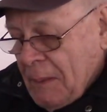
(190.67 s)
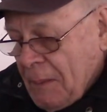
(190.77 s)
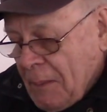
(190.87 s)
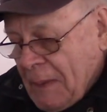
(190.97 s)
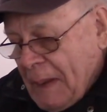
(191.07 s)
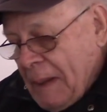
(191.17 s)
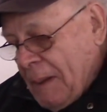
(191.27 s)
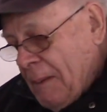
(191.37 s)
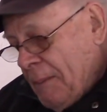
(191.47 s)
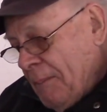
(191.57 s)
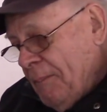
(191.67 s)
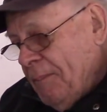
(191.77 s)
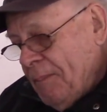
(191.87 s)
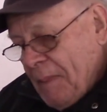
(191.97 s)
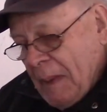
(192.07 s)
Okay,
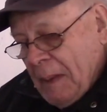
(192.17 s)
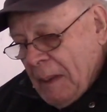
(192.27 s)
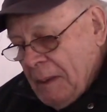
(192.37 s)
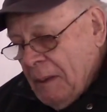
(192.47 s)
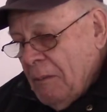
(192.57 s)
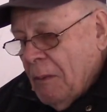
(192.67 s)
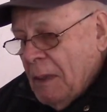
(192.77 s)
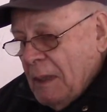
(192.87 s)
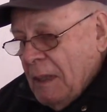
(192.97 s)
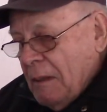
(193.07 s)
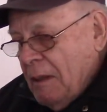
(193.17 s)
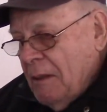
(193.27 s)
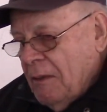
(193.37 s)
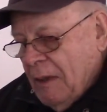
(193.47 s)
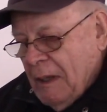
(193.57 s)
I didn't want to get the
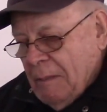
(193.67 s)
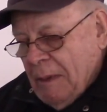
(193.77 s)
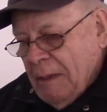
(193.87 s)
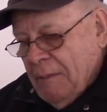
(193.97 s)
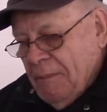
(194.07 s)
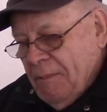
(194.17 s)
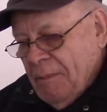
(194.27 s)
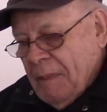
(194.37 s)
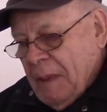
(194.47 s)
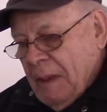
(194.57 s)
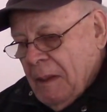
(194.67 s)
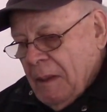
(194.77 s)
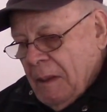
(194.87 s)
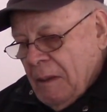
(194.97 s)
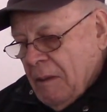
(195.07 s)
inside of my
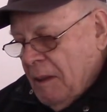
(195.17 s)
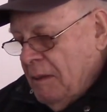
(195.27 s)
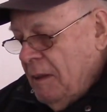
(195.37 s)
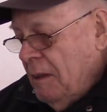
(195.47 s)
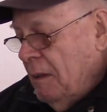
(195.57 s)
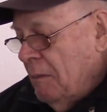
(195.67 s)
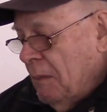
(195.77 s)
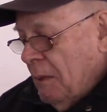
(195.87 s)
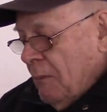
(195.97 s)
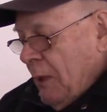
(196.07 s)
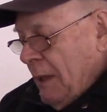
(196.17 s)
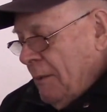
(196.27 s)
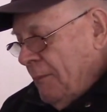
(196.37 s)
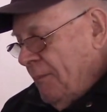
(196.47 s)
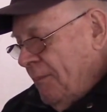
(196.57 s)
titanium mug
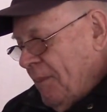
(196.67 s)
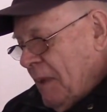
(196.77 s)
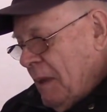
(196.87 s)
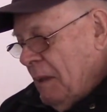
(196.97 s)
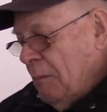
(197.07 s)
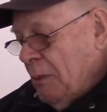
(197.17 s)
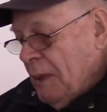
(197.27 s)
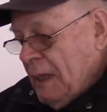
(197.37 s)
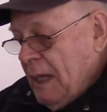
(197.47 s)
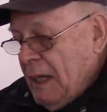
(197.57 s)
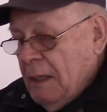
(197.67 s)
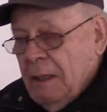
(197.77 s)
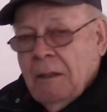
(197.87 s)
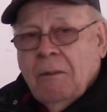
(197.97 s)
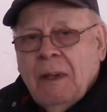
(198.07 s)
wet, and then put the can
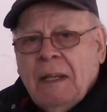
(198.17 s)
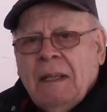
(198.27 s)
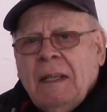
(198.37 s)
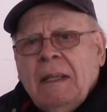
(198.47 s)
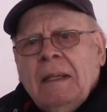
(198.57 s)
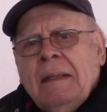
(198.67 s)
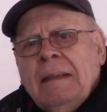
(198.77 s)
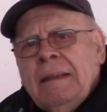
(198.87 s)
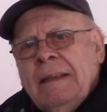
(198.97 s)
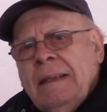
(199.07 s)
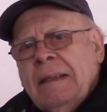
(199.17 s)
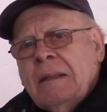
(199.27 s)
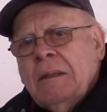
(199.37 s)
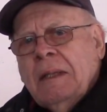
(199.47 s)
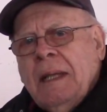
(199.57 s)
in it wet, and
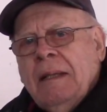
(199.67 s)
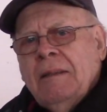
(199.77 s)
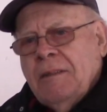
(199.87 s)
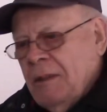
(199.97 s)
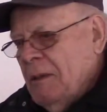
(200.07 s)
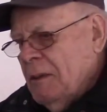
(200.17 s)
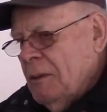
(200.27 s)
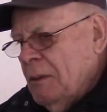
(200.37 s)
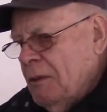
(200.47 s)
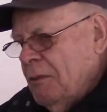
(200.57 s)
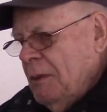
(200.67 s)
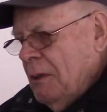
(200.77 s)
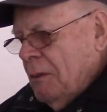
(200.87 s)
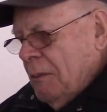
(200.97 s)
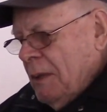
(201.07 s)
the canister, and of course we
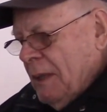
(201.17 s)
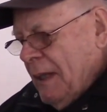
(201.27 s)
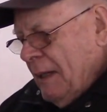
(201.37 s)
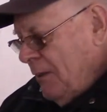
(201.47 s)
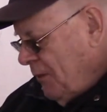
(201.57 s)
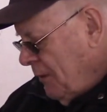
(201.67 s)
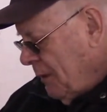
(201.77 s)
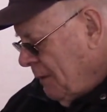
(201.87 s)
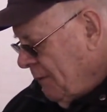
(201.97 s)
know when the canister